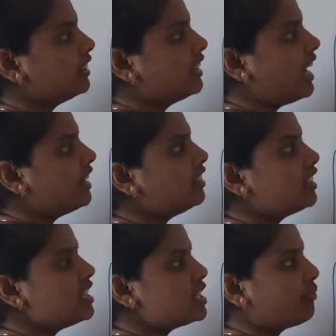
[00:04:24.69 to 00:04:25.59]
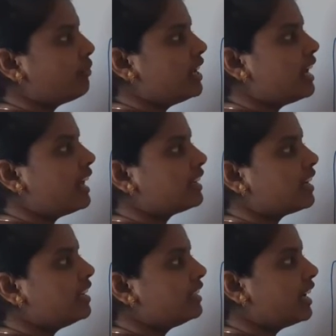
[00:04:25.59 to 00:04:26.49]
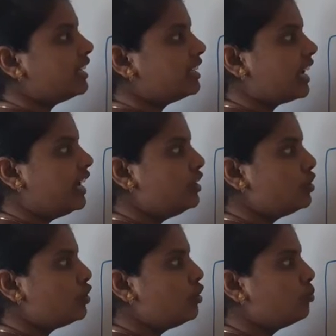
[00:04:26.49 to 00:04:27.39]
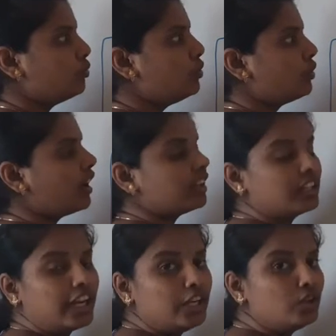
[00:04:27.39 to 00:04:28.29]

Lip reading: Then this free electron tend to move